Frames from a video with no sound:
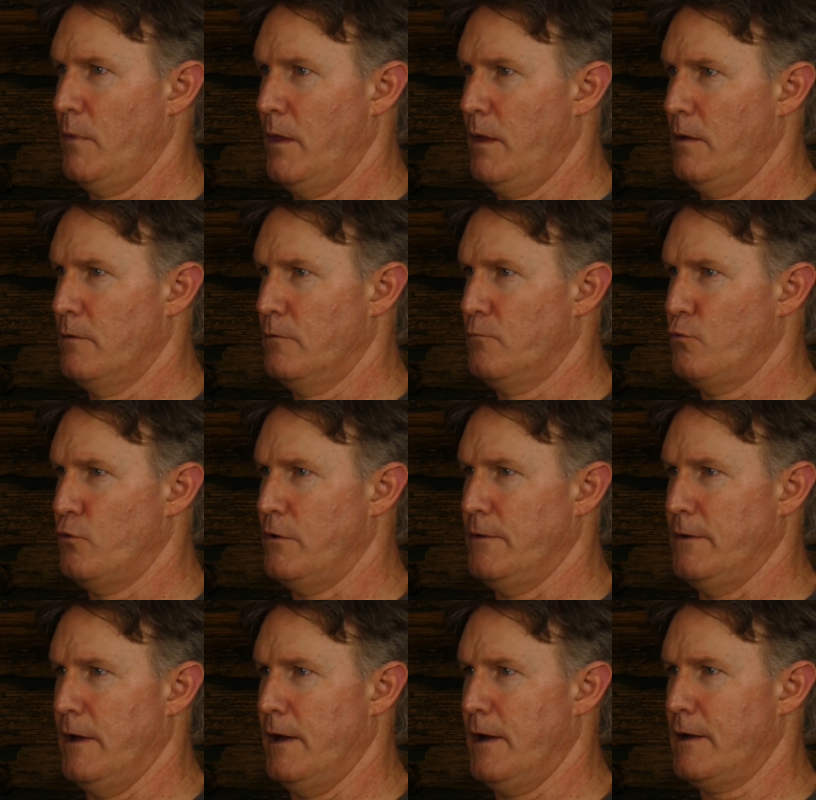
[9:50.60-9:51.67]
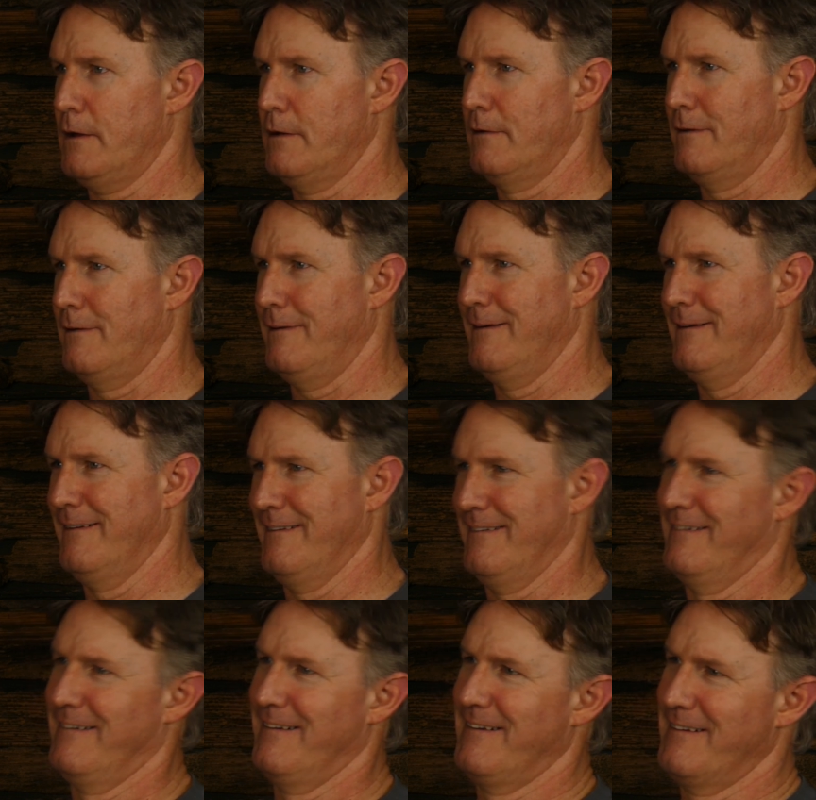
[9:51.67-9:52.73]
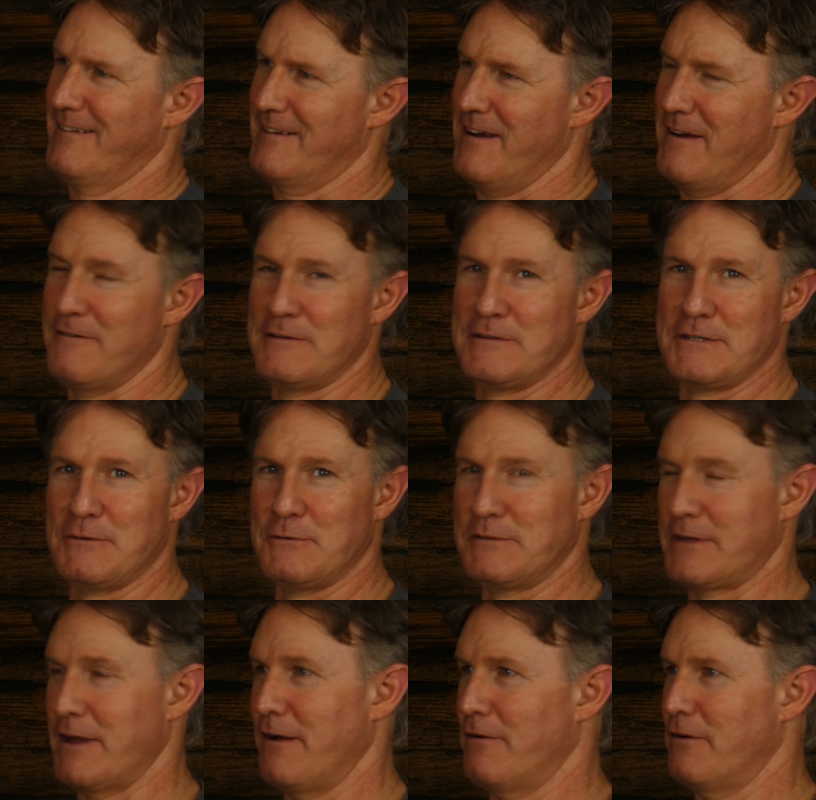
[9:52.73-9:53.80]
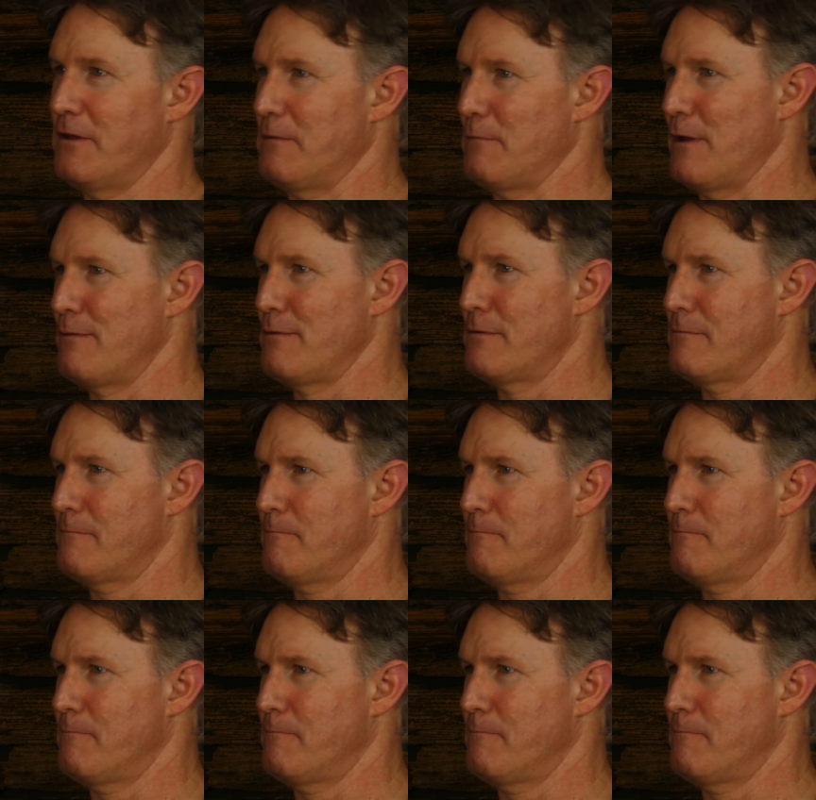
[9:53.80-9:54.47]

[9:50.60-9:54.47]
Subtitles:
It's pretty dark. Can't really see what's going on at the moment.